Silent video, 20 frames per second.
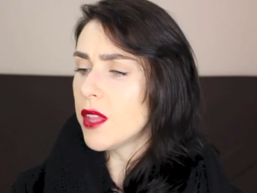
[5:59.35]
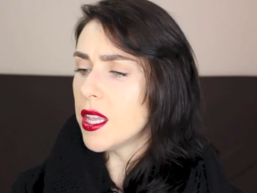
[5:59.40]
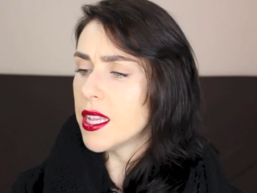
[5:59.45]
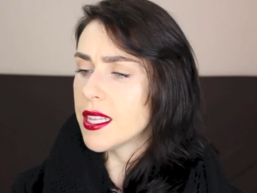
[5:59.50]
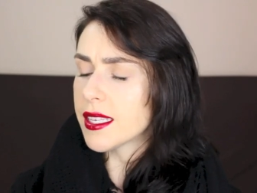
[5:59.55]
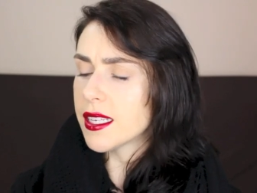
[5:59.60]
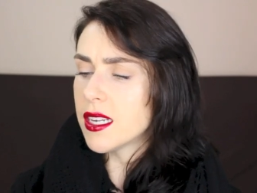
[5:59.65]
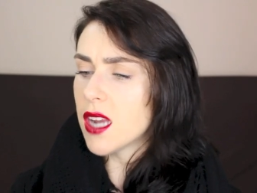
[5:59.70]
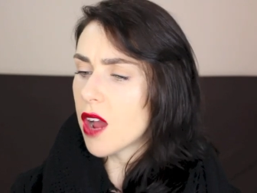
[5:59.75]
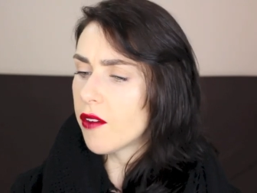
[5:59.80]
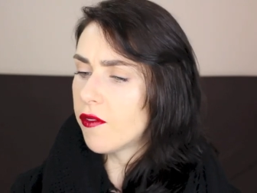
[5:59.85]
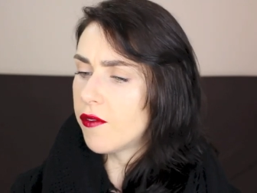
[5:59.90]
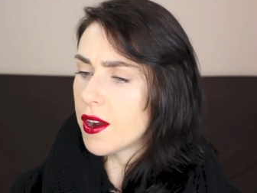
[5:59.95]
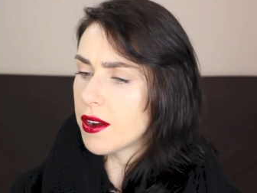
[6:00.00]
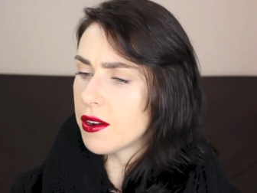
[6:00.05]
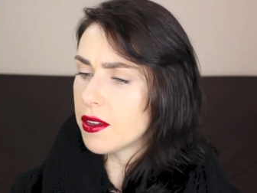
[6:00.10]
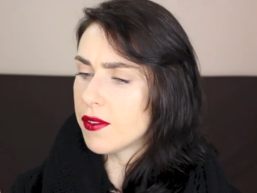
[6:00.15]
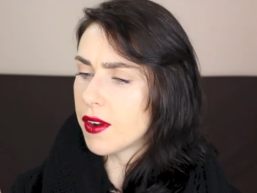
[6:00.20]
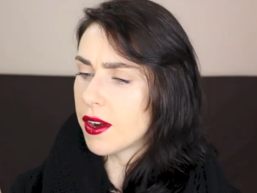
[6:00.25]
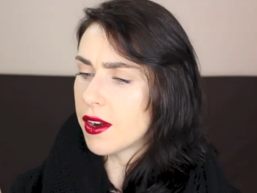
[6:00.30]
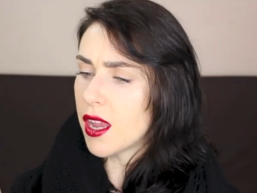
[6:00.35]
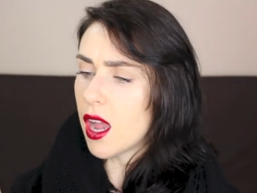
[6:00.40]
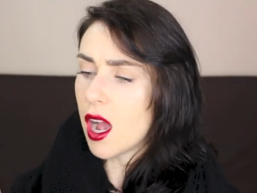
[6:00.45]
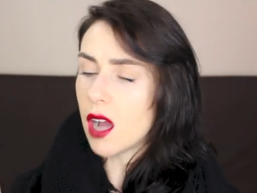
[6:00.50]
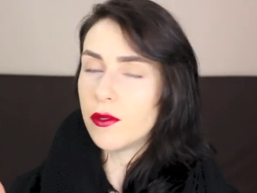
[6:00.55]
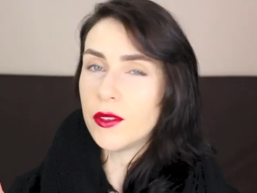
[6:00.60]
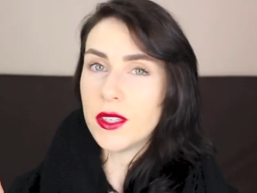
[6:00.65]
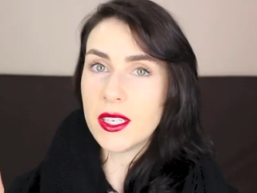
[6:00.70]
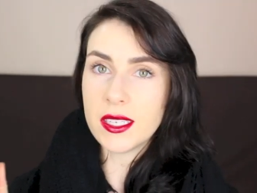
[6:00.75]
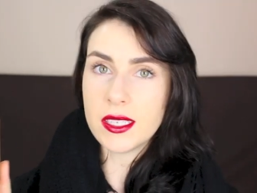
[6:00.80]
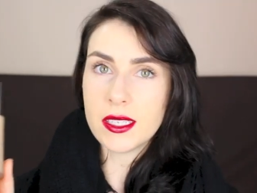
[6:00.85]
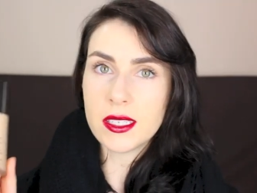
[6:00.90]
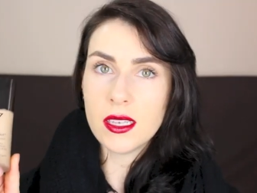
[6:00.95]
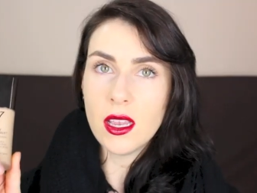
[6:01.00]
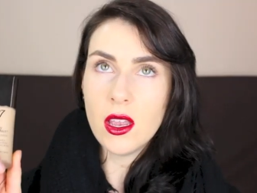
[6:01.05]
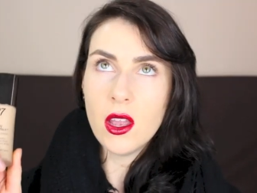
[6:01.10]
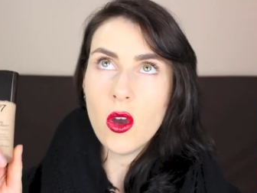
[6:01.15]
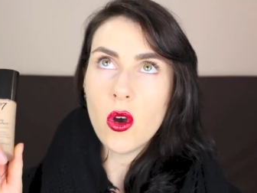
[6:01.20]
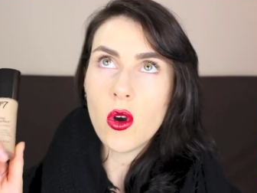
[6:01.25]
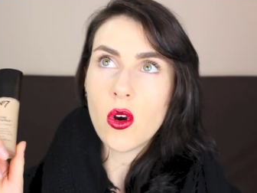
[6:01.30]
It's not very, very obvious
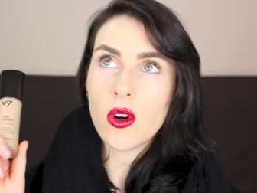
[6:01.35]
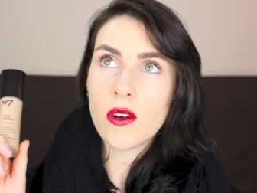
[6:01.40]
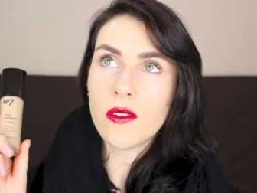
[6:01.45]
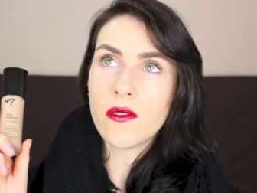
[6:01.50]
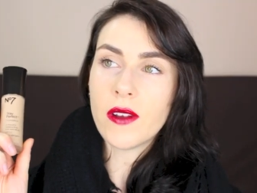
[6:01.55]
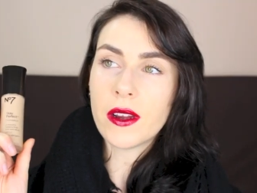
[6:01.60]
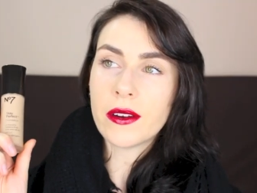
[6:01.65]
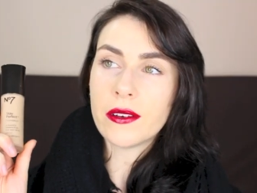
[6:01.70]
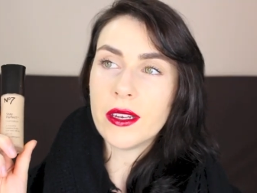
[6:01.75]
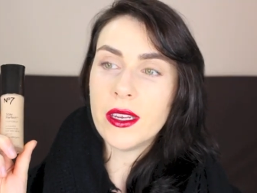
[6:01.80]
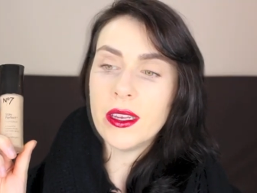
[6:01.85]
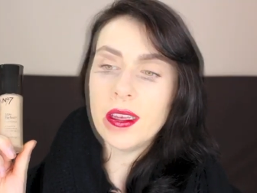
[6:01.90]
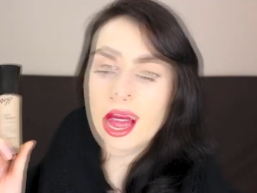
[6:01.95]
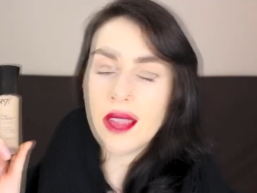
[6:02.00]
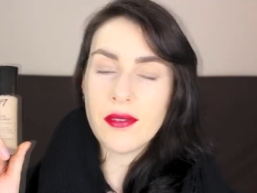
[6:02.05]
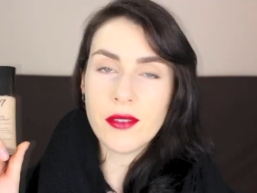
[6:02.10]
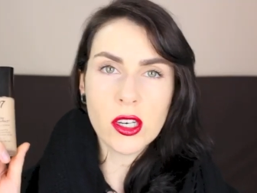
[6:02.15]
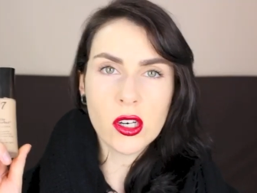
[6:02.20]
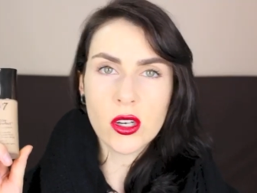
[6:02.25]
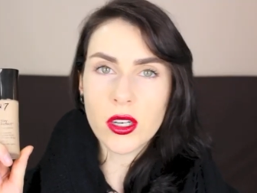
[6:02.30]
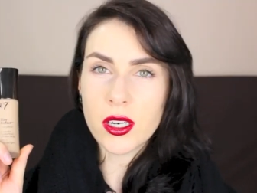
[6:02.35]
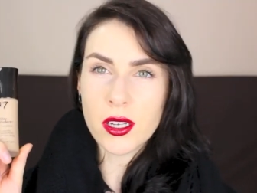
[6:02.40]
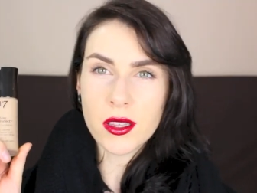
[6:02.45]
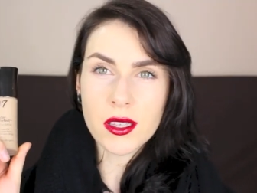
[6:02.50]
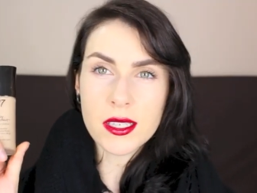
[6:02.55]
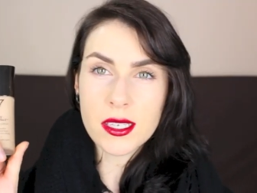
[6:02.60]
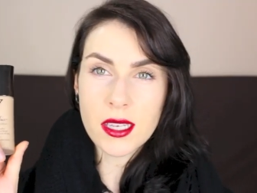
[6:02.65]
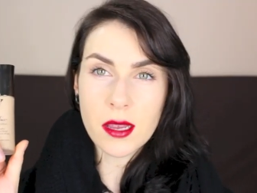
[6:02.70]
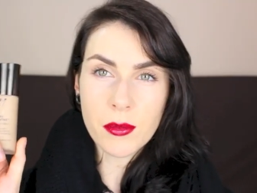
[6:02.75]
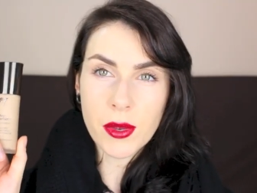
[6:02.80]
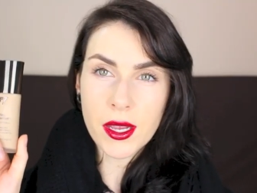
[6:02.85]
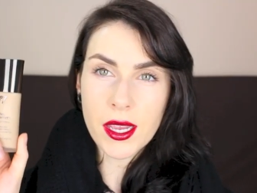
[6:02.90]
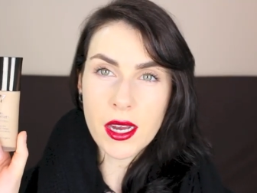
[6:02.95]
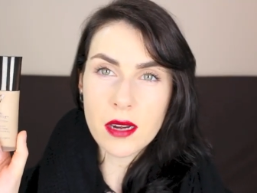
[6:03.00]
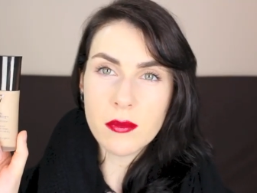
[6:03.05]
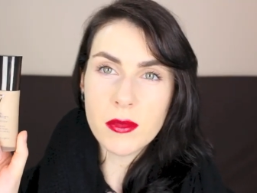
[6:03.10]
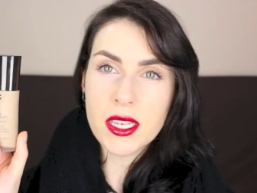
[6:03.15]
or very heavy looking on the skin by any